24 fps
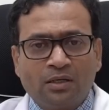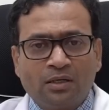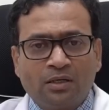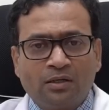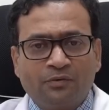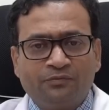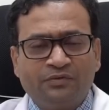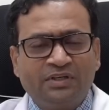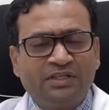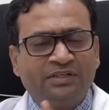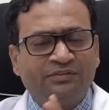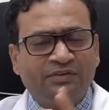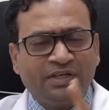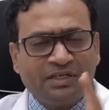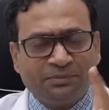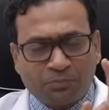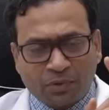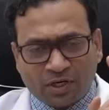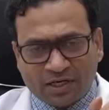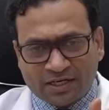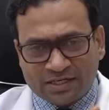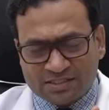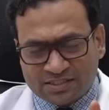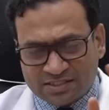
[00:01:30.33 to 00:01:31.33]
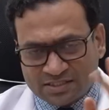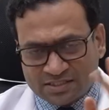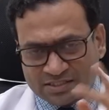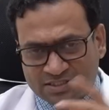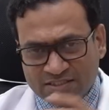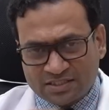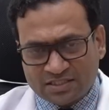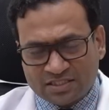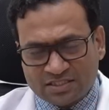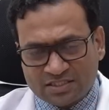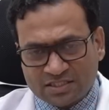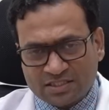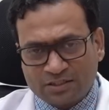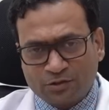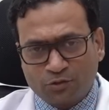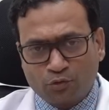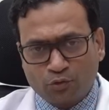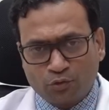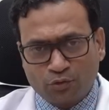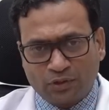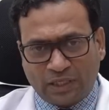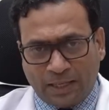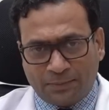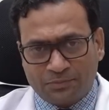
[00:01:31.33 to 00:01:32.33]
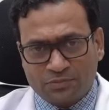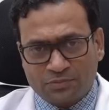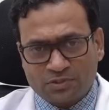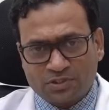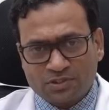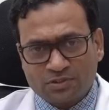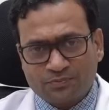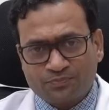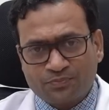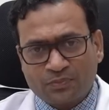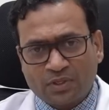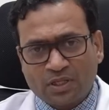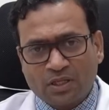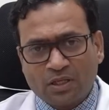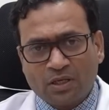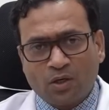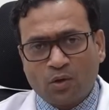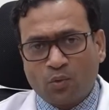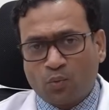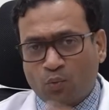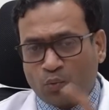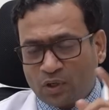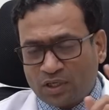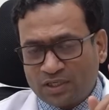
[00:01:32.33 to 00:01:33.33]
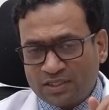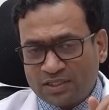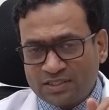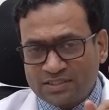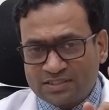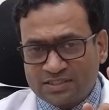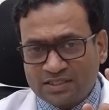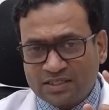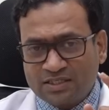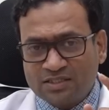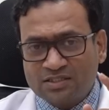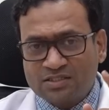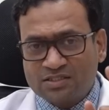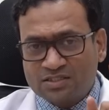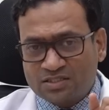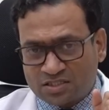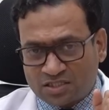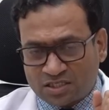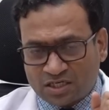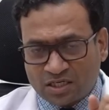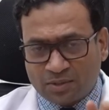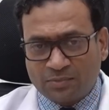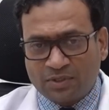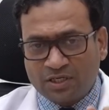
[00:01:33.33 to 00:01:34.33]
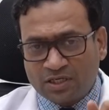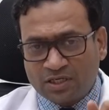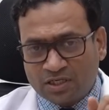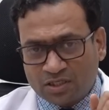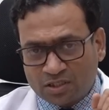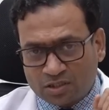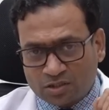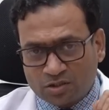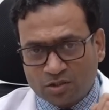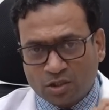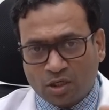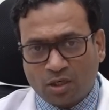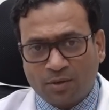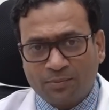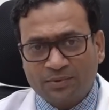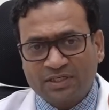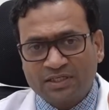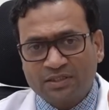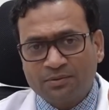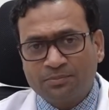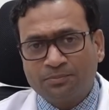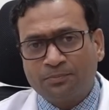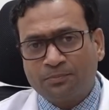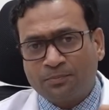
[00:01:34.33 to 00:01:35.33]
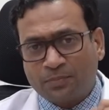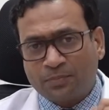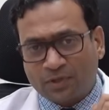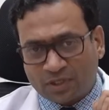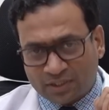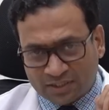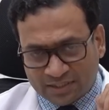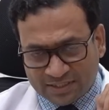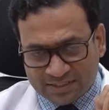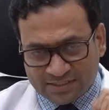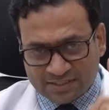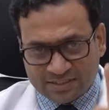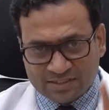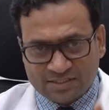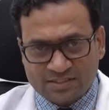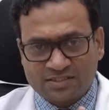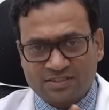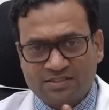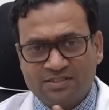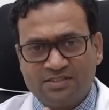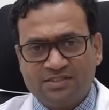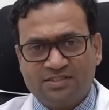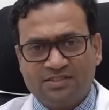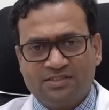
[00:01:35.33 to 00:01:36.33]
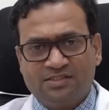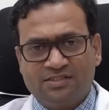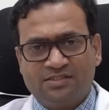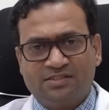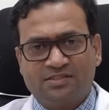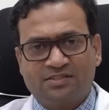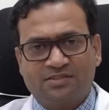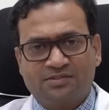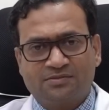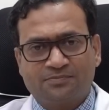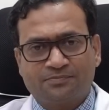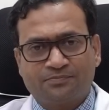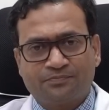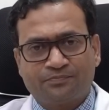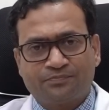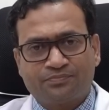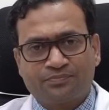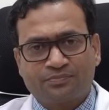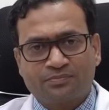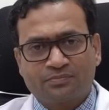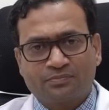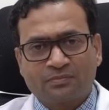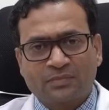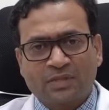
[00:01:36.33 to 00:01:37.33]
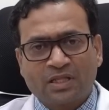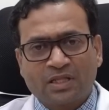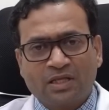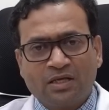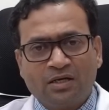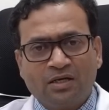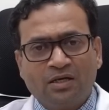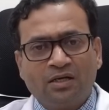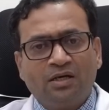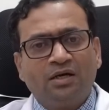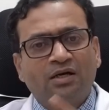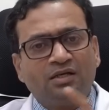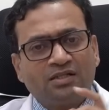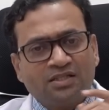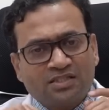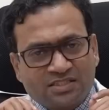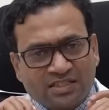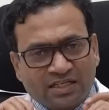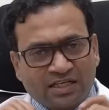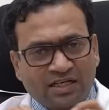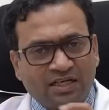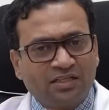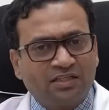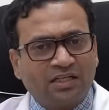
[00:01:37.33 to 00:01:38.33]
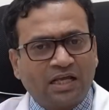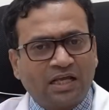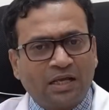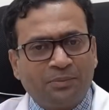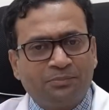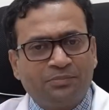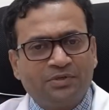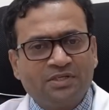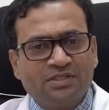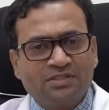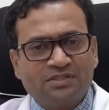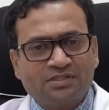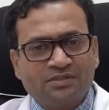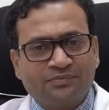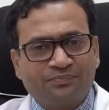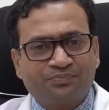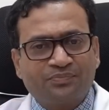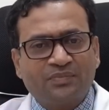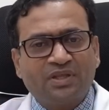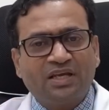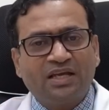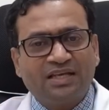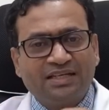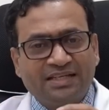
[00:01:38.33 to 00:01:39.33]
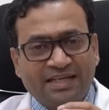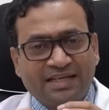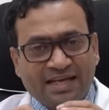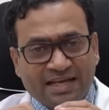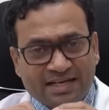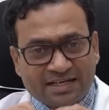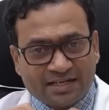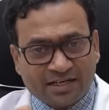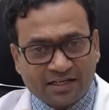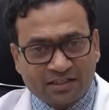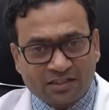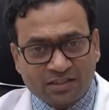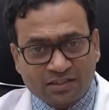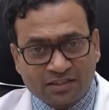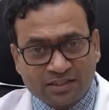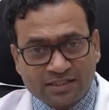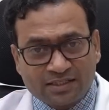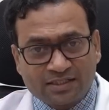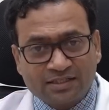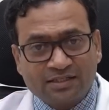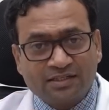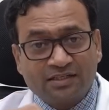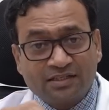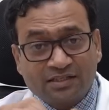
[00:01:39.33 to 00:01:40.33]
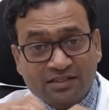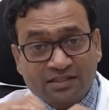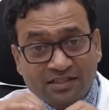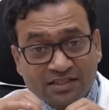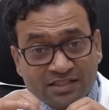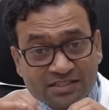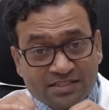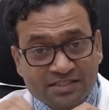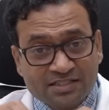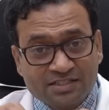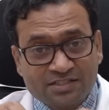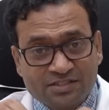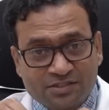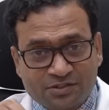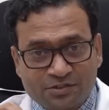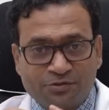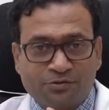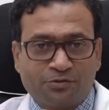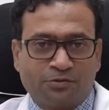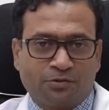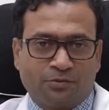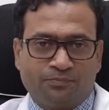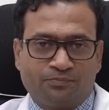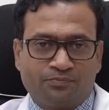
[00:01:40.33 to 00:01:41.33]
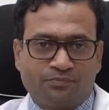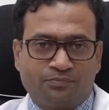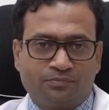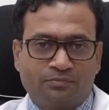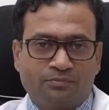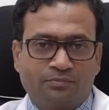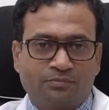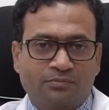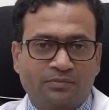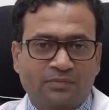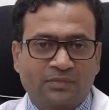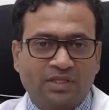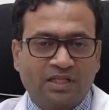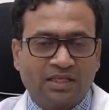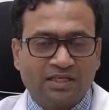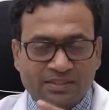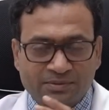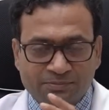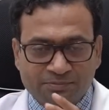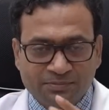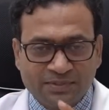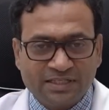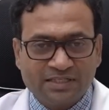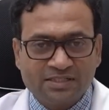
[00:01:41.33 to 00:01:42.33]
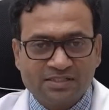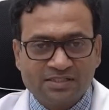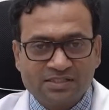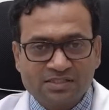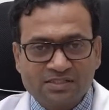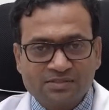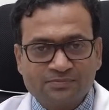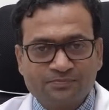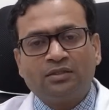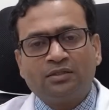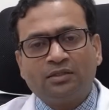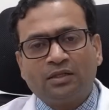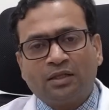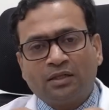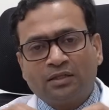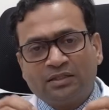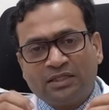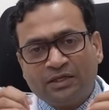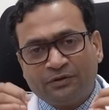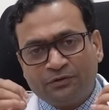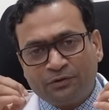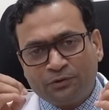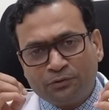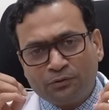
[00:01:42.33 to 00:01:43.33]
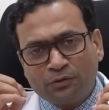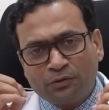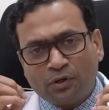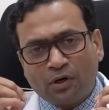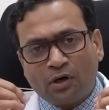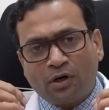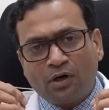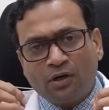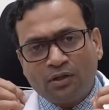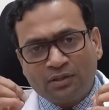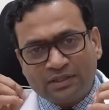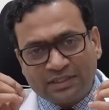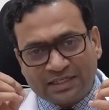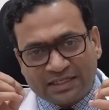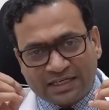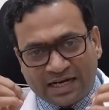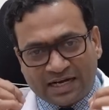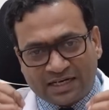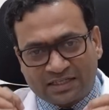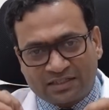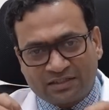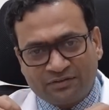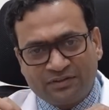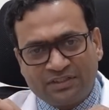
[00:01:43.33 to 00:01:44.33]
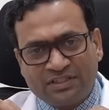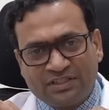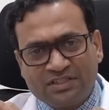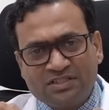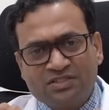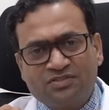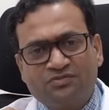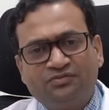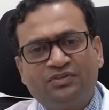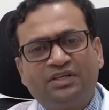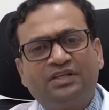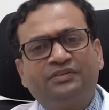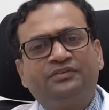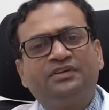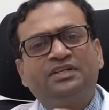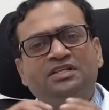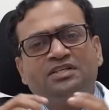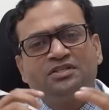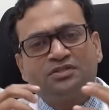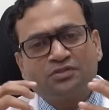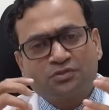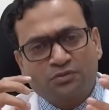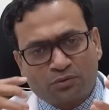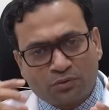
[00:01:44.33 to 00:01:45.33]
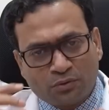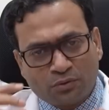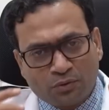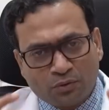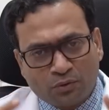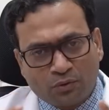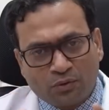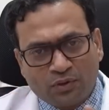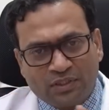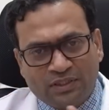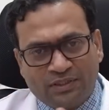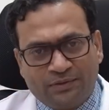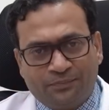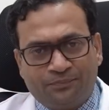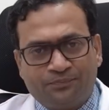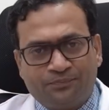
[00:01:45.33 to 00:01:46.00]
We divide Parkinson's disease in two types. One is a tremor dominant Parkinson's disease. The second type is akinetic rigid syndrome. It means they will do all their activities very, very slowly.